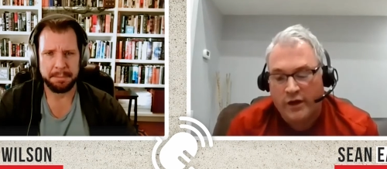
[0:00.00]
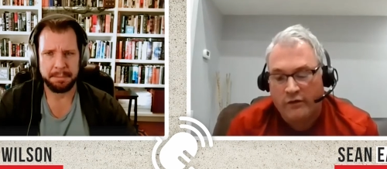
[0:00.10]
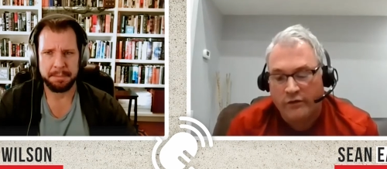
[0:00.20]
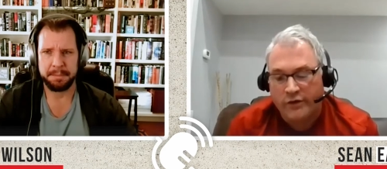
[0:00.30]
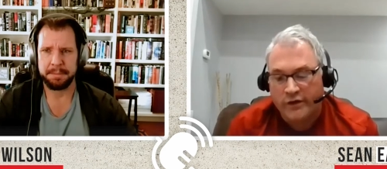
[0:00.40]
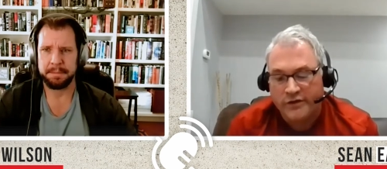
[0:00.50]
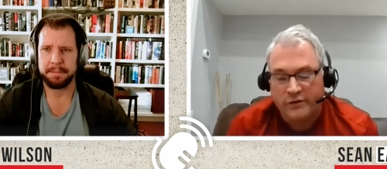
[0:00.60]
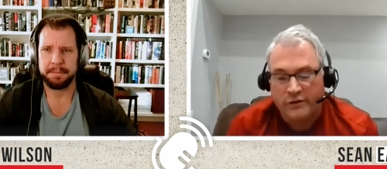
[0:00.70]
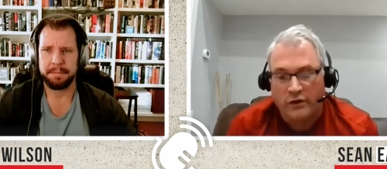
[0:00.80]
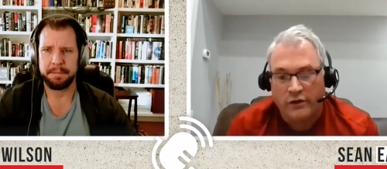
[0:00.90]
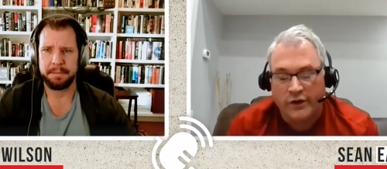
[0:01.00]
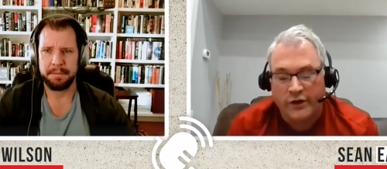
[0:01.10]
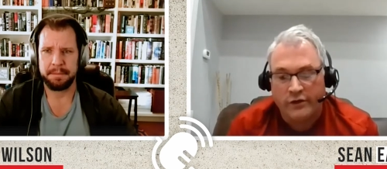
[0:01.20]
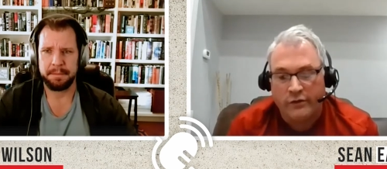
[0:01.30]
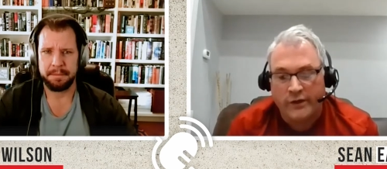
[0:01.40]
Speaker 1: on a novel not too long
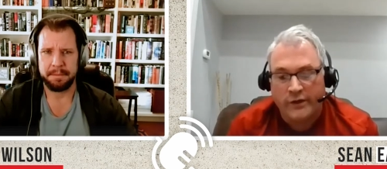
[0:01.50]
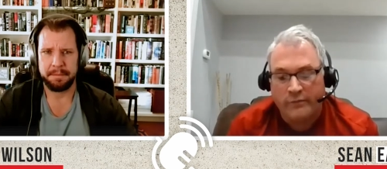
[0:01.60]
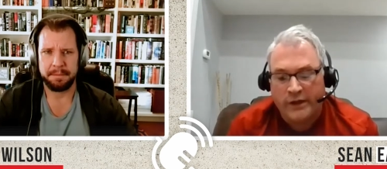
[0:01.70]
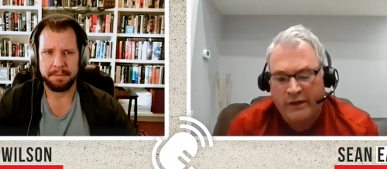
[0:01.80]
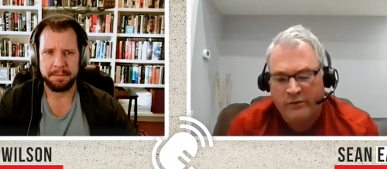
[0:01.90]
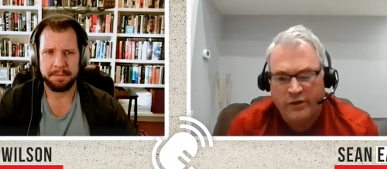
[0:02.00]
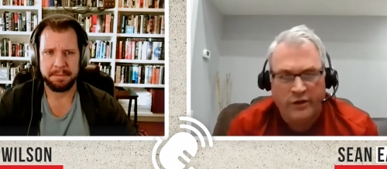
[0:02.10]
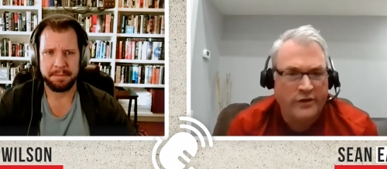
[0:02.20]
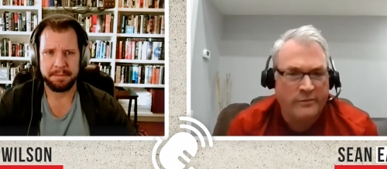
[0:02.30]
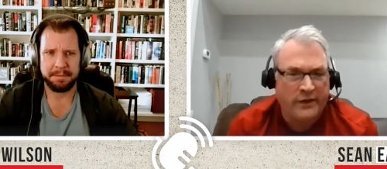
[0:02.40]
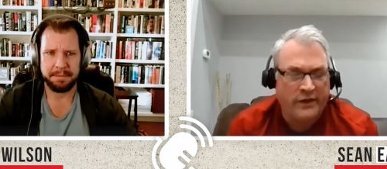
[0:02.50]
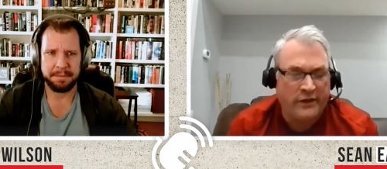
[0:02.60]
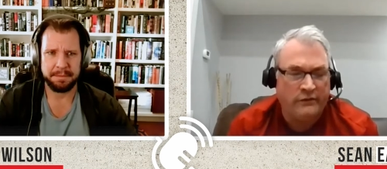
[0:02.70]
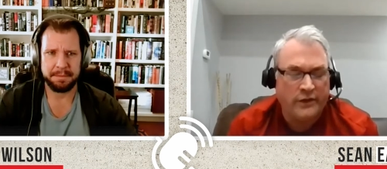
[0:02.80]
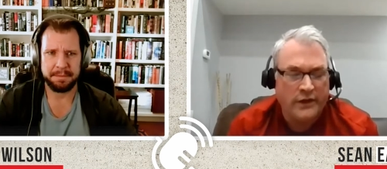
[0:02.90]
ago, and it became clear to
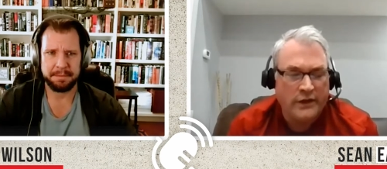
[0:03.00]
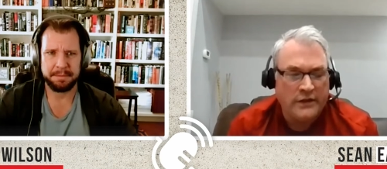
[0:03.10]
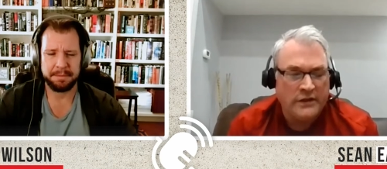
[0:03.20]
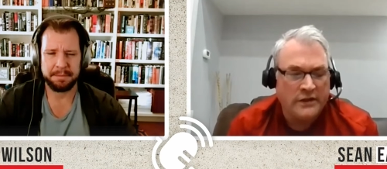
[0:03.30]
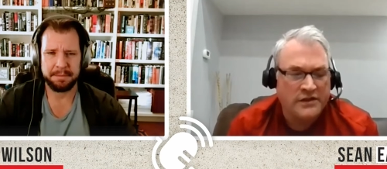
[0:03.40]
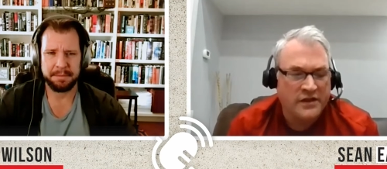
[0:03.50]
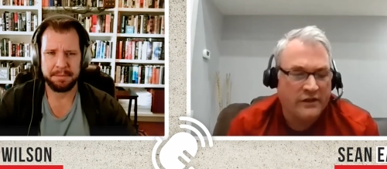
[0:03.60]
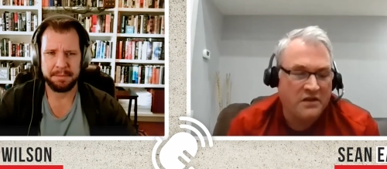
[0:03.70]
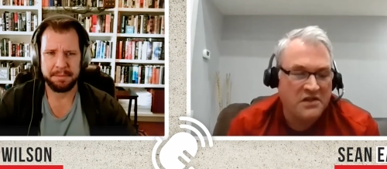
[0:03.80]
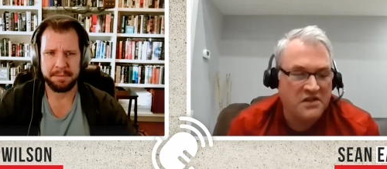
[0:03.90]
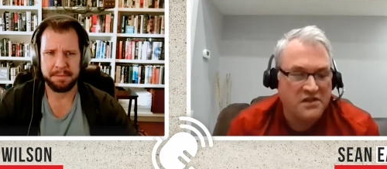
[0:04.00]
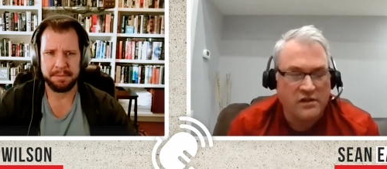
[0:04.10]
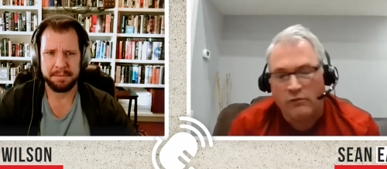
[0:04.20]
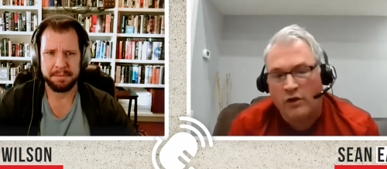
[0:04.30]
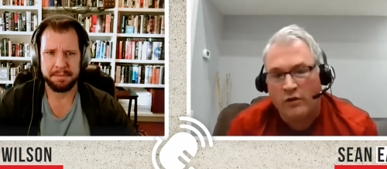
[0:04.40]
me it's like this
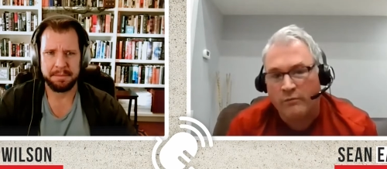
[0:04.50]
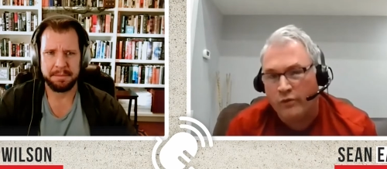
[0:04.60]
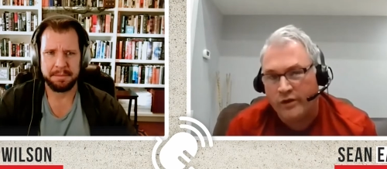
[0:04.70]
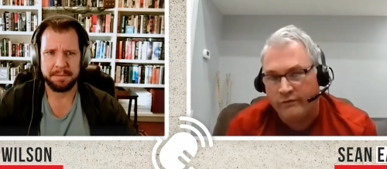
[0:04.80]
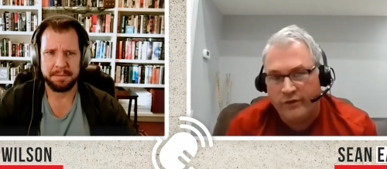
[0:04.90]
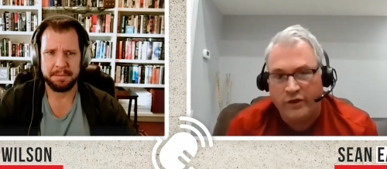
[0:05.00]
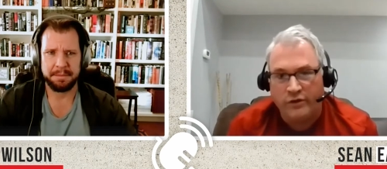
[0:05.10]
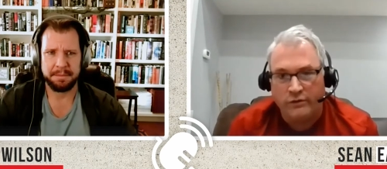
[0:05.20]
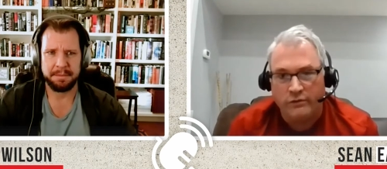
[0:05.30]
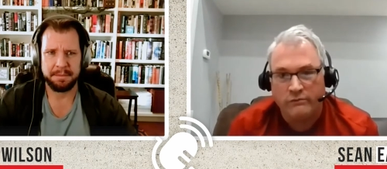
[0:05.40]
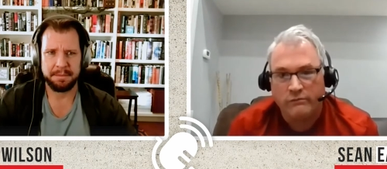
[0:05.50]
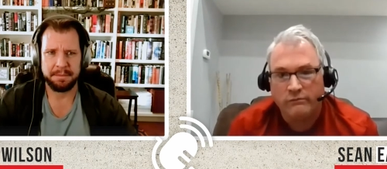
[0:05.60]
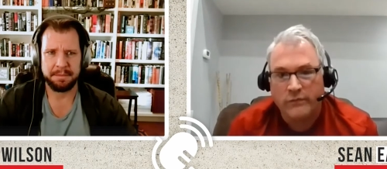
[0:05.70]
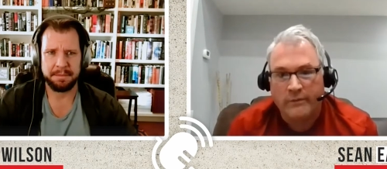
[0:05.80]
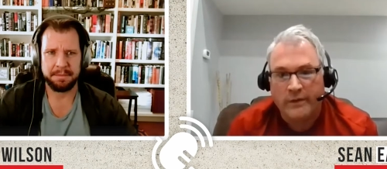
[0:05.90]
is the wrong point of view.
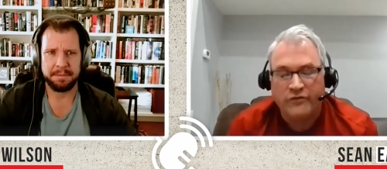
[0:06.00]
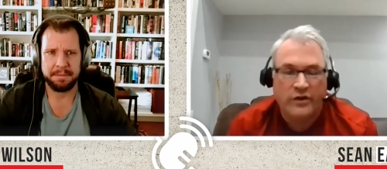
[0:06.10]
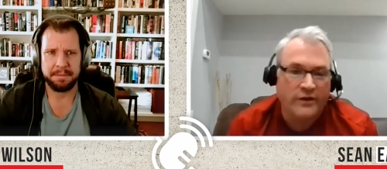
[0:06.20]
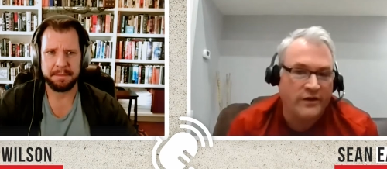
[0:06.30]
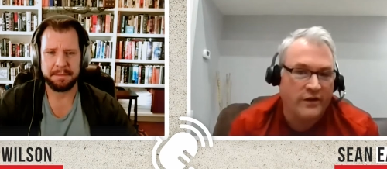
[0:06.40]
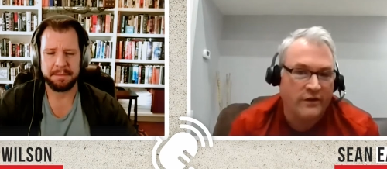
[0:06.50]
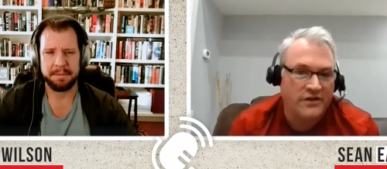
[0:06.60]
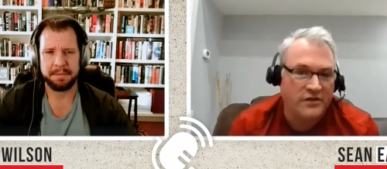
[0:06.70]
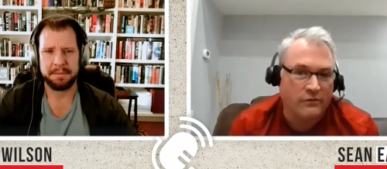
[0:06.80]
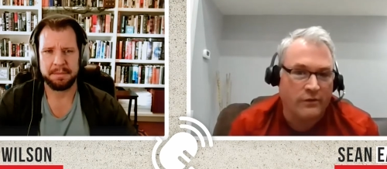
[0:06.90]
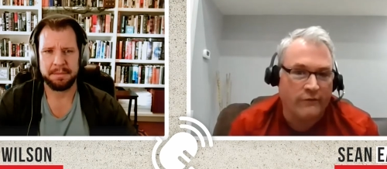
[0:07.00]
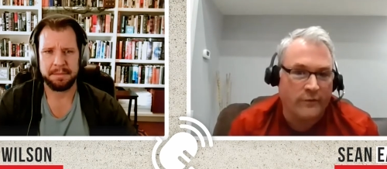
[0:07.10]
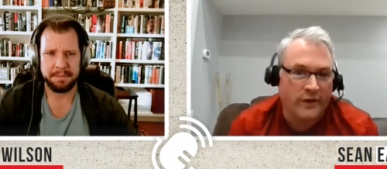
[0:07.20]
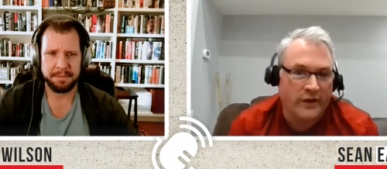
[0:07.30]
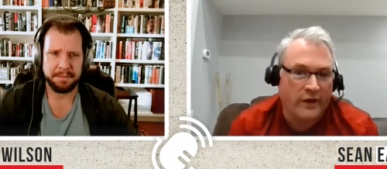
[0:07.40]
I mean, I'm trying to tell this story
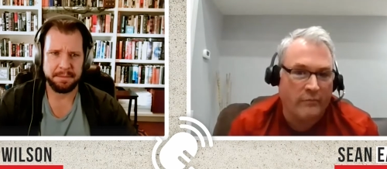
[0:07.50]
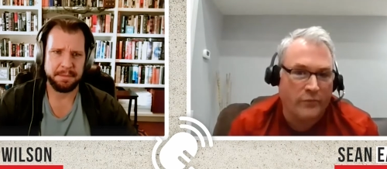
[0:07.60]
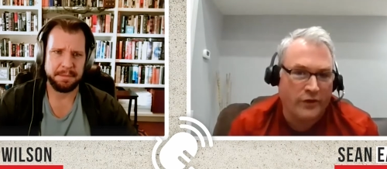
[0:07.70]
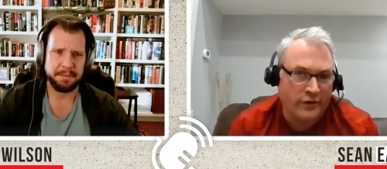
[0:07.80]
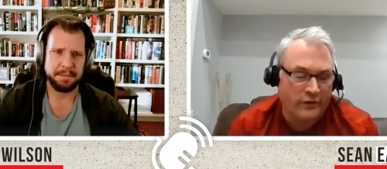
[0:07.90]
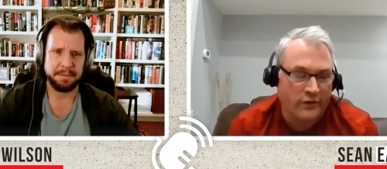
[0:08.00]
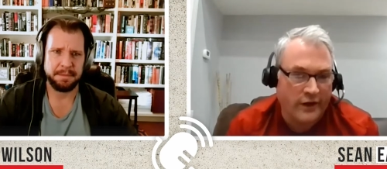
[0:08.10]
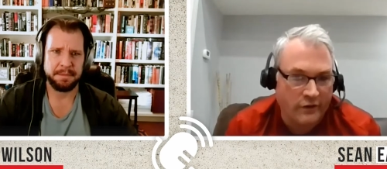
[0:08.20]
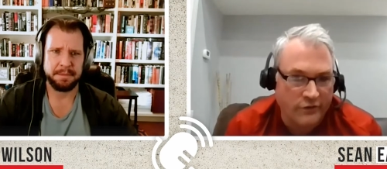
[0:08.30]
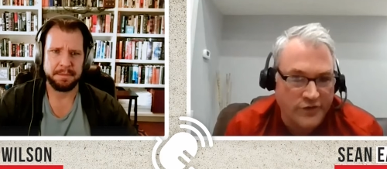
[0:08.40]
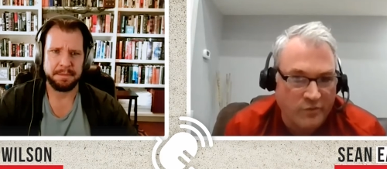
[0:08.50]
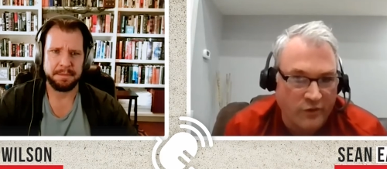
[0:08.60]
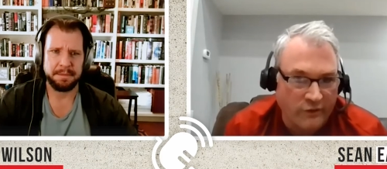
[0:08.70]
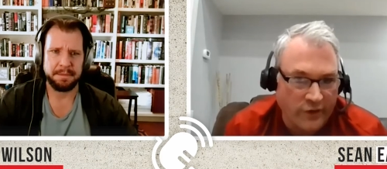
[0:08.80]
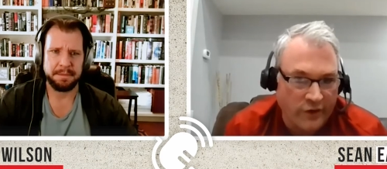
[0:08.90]
from a char- particular character's
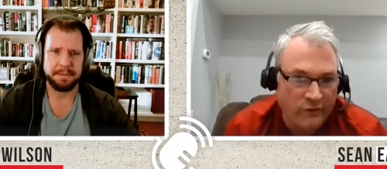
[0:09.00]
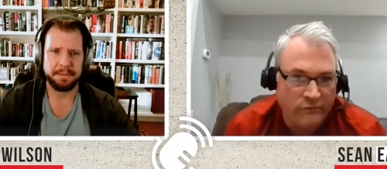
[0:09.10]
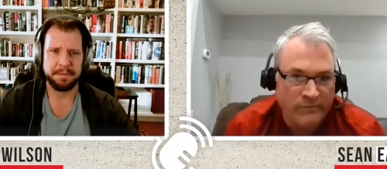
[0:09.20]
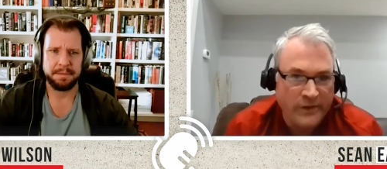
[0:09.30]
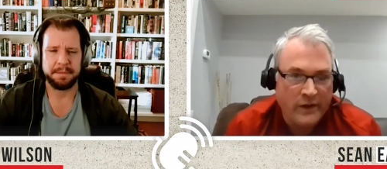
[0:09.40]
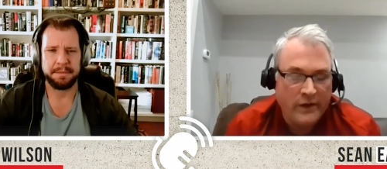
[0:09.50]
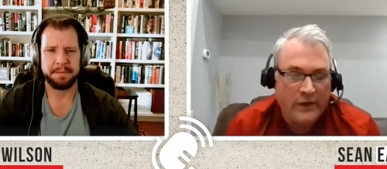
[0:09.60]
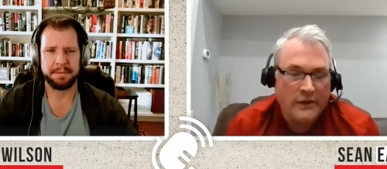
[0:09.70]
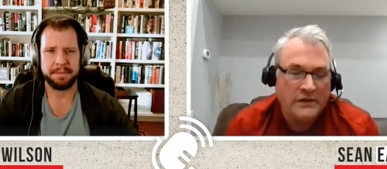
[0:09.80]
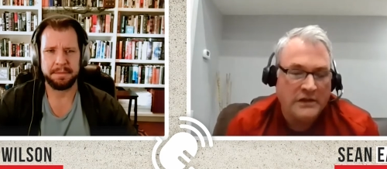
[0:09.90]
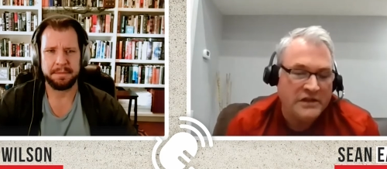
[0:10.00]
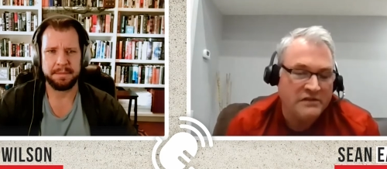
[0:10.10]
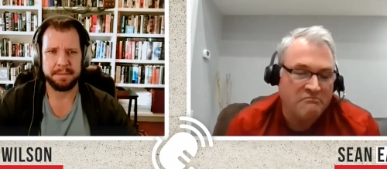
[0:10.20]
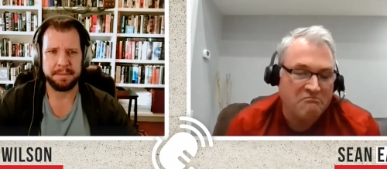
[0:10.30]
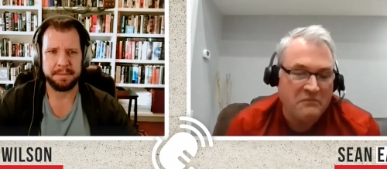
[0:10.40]
point of view,
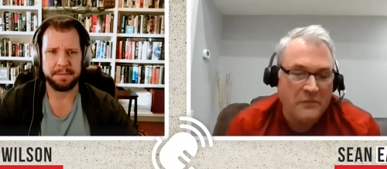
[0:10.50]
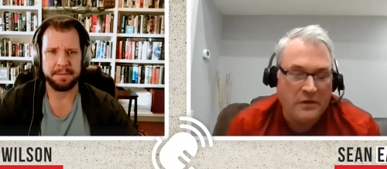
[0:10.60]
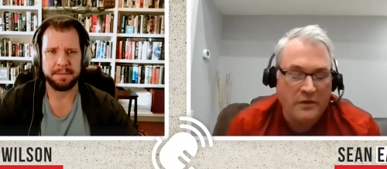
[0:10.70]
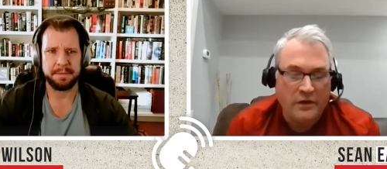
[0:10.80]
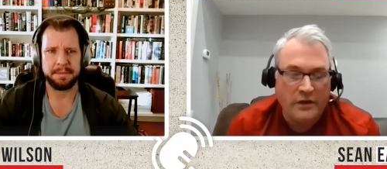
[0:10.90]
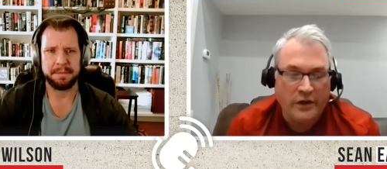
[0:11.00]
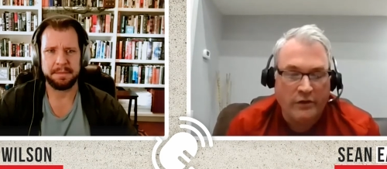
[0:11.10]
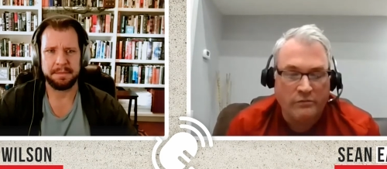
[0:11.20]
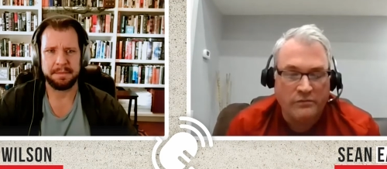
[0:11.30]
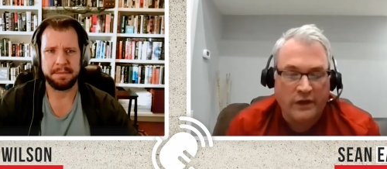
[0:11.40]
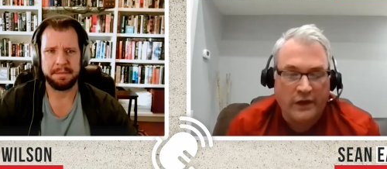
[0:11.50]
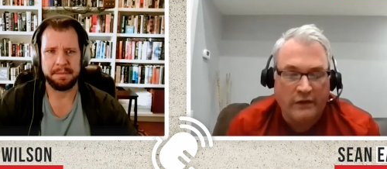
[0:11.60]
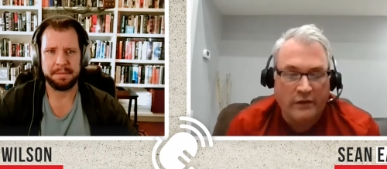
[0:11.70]
and you know,